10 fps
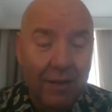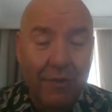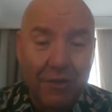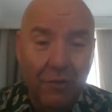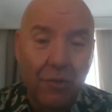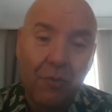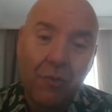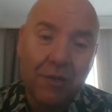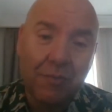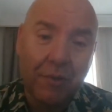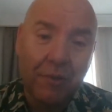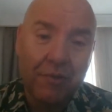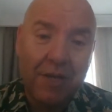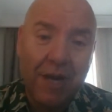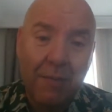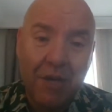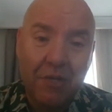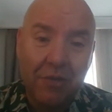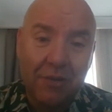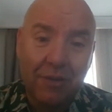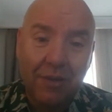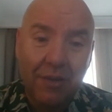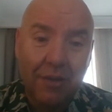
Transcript: Every studio was producing animation.